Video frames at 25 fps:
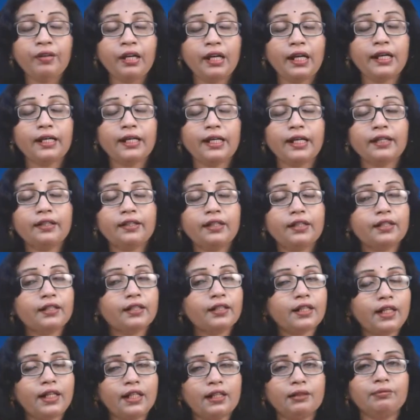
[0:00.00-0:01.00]
And at that
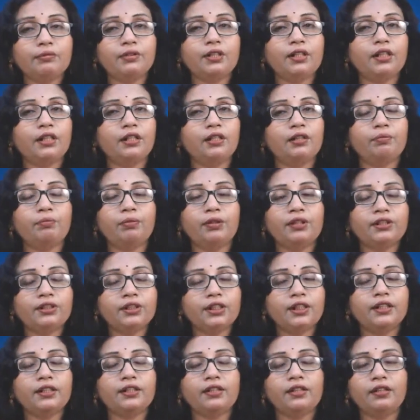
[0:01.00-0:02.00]
time, the
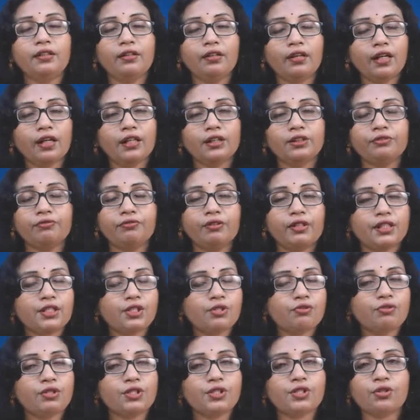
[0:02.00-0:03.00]
Panchayati Raj
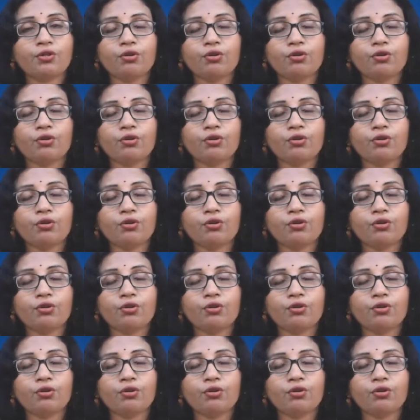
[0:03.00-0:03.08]
first was